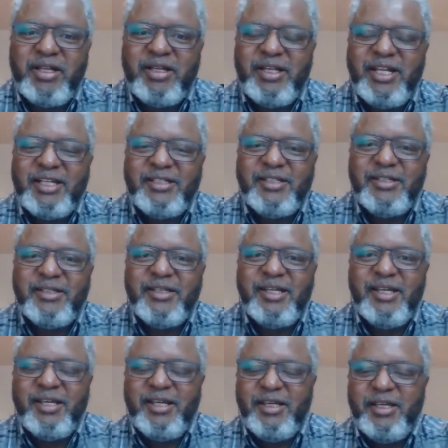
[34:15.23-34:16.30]
that is
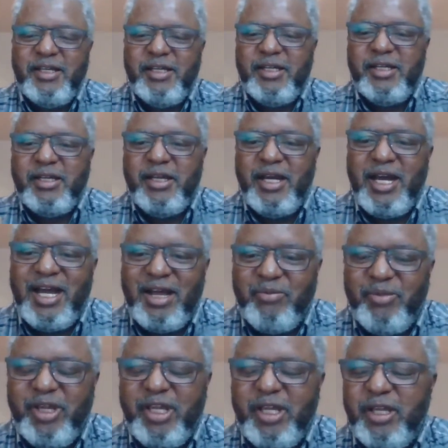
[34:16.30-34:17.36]
the
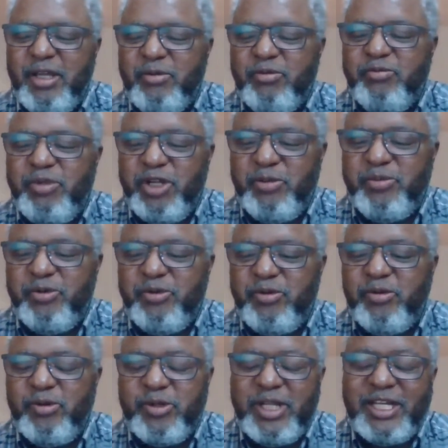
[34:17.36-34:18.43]
Harpe people,
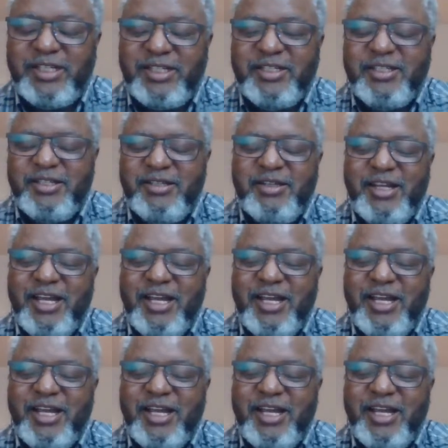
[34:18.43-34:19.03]
or that is,